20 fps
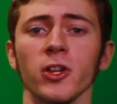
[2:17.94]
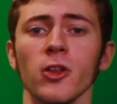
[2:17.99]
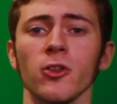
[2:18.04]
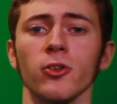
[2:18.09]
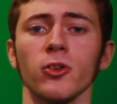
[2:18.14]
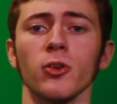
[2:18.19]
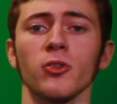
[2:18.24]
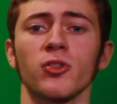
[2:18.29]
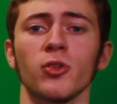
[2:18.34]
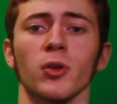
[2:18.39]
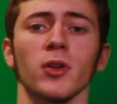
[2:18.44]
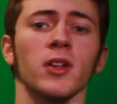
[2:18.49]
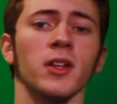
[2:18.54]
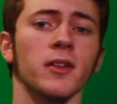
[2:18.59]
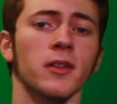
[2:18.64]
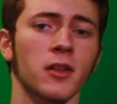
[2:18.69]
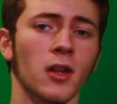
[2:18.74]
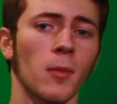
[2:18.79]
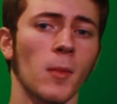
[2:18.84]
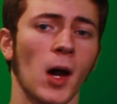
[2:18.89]
the other notes are at
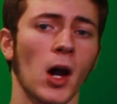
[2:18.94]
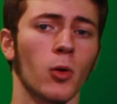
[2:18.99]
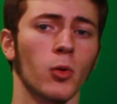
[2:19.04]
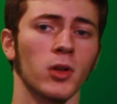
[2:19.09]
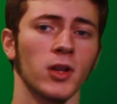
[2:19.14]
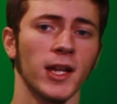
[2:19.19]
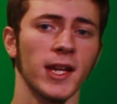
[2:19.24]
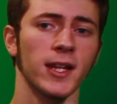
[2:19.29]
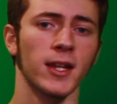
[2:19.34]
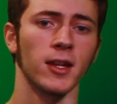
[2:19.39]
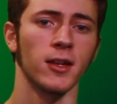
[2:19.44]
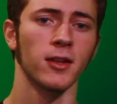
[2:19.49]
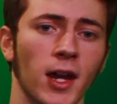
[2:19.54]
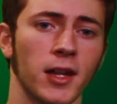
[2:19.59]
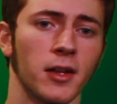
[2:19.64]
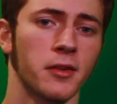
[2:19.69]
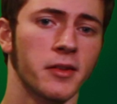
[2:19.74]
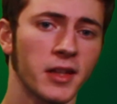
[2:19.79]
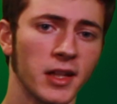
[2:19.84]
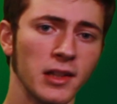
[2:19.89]
least somehow related,
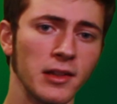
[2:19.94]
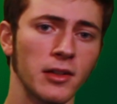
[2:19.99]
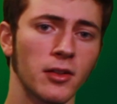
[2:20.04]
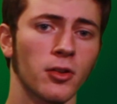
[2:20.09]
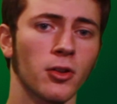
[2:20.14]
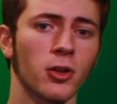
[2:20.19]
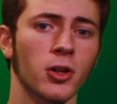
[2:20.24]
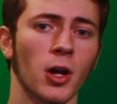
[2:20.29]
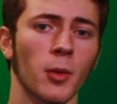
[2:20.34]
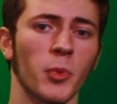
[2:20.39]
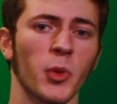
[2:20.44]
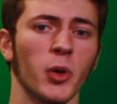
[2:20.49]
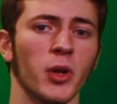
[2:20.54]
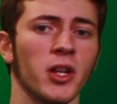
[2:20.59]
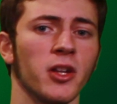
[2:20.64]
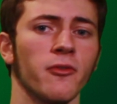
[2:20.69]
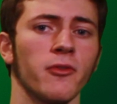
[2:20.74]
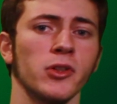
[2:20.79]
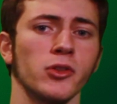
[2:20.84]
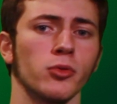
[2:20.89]
and it's easy to look up their
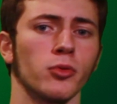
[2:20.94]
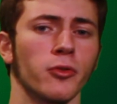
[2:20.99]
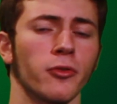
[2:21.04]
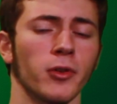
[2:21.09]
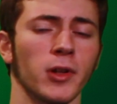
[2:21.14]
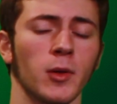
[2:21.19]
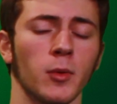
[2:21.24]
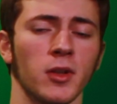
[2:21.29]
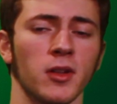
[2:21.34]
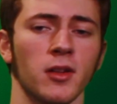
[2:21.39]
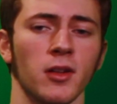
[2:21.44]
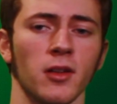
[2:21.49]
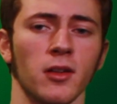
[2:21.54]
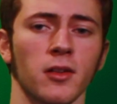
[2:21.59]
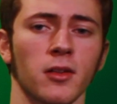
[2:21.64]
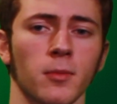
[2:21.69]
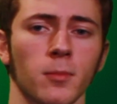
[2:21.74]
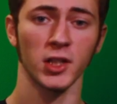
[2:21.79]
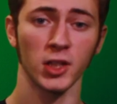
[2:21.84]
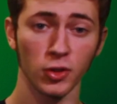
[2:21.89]
individual frequencies.
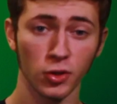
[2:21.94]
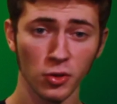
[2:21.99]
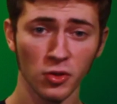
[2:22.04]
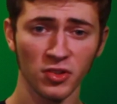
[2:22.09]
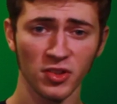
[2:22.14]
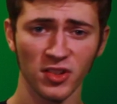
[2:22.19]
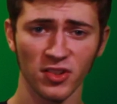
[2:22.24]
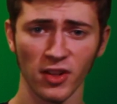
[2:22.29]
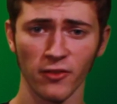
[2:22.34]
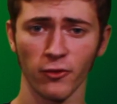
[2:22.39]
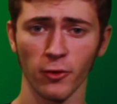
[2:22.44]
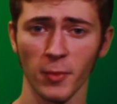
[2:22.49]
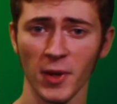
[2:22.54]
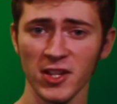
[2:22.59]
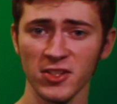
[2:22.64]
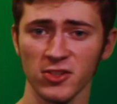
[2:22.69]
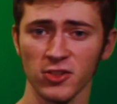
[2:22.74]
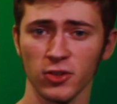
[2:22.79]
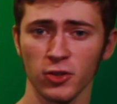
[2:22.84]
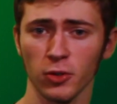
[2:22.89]
We can use this
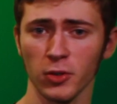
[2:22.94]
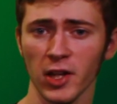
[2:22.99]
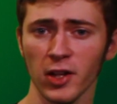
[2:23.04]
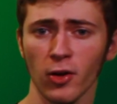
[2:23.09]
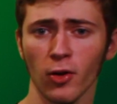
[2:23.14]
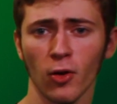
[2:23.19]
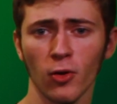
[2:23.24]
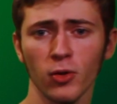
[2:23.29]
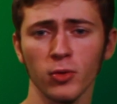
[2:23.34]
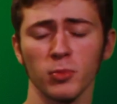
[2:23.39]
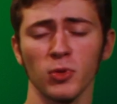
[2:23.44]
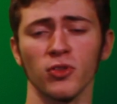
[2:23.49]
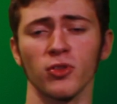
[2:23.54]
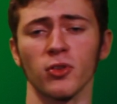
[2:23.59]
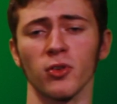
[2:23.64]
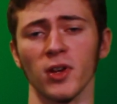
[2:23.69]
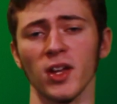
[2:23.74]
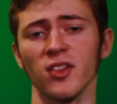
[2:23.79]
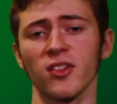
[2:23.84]
information to create our own musical